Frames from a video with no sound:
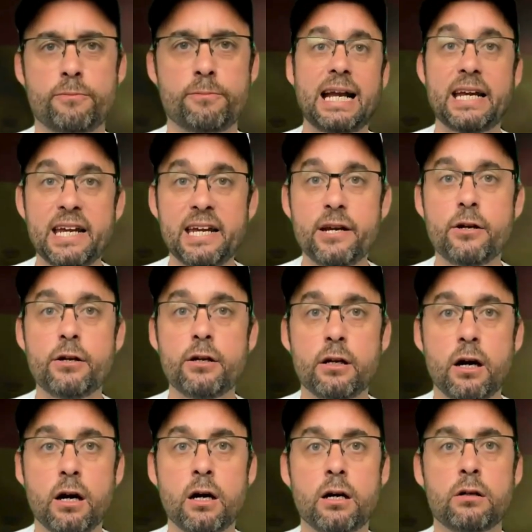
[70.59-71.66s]
And here
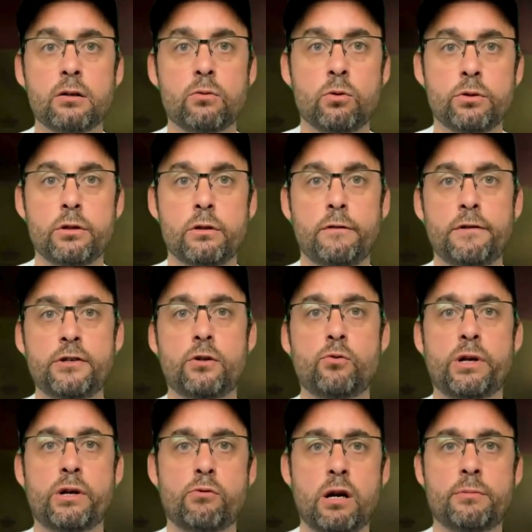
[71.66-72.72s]
are what the official
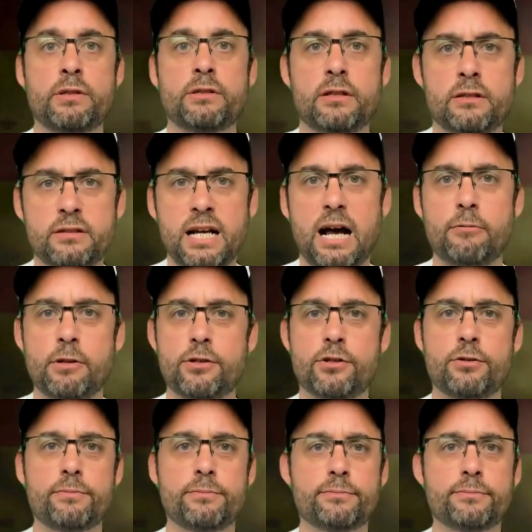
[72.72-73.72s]
requirements establish.